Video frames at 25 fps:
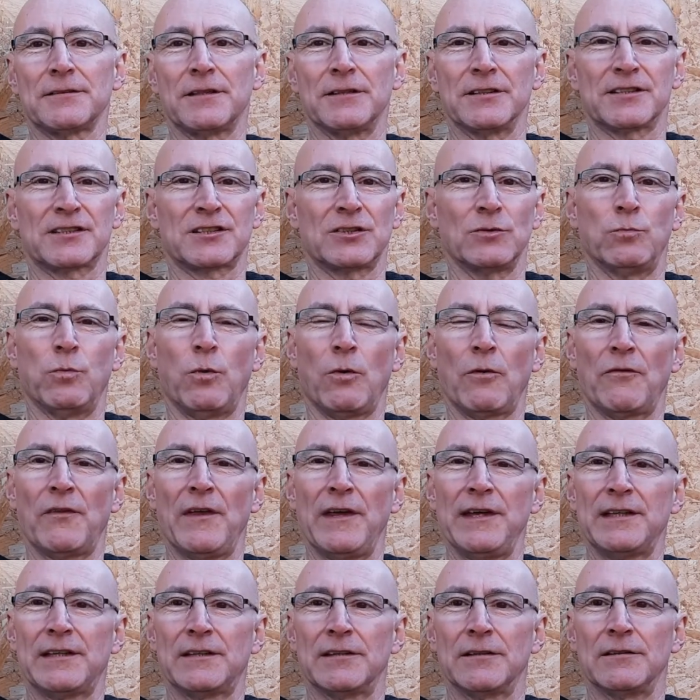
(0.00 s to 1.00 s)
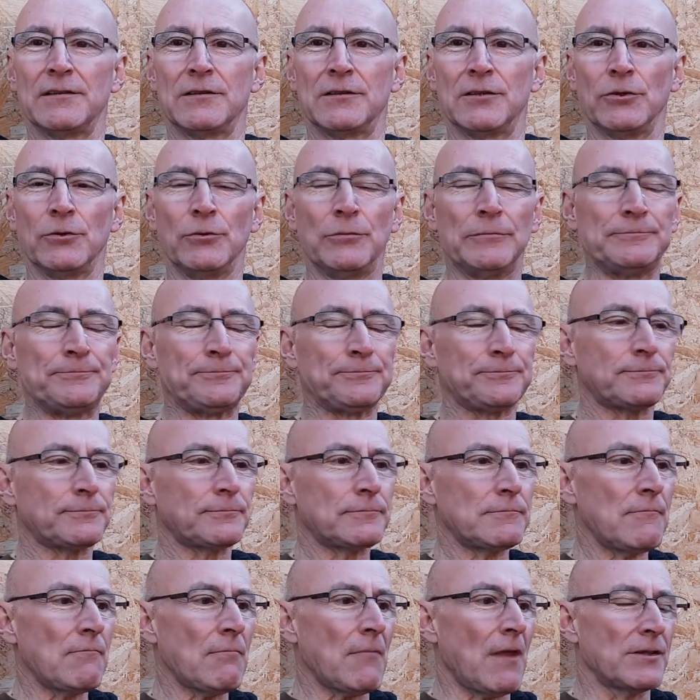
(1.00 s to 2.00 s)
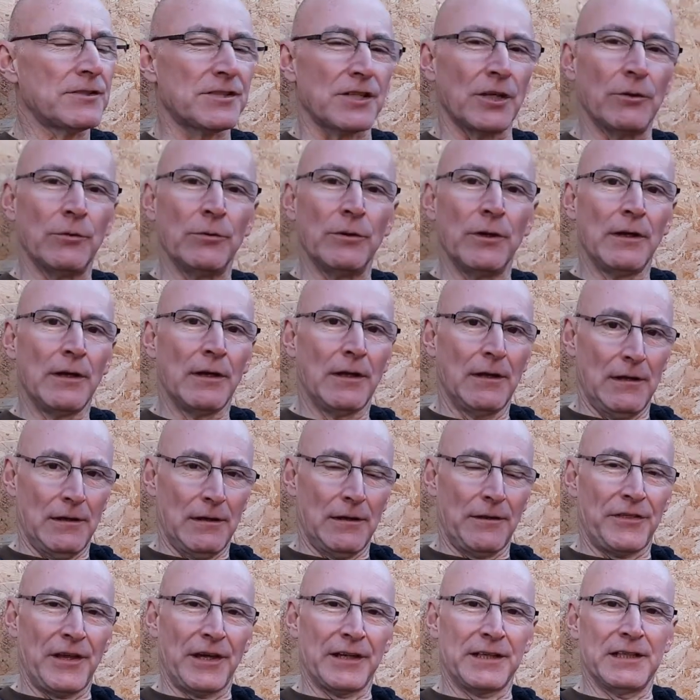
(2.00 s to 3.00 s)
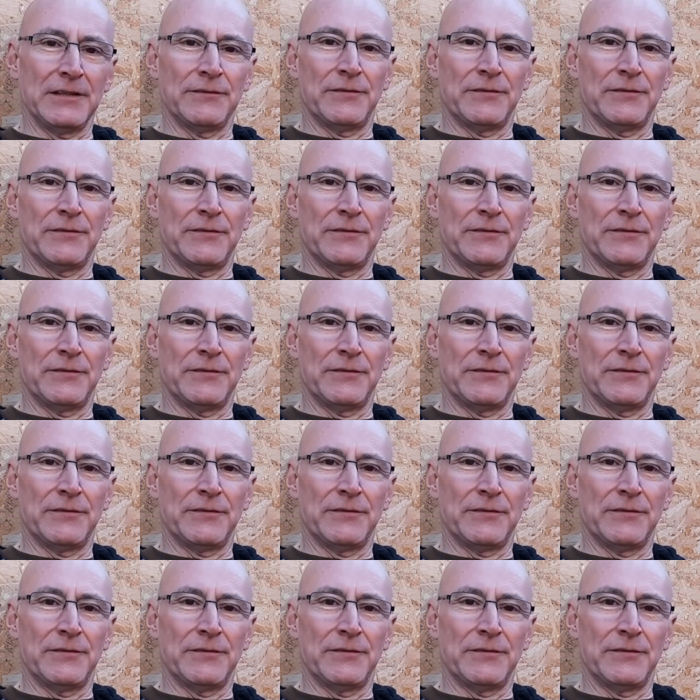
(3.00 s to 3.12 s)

as to what they can do. So thank you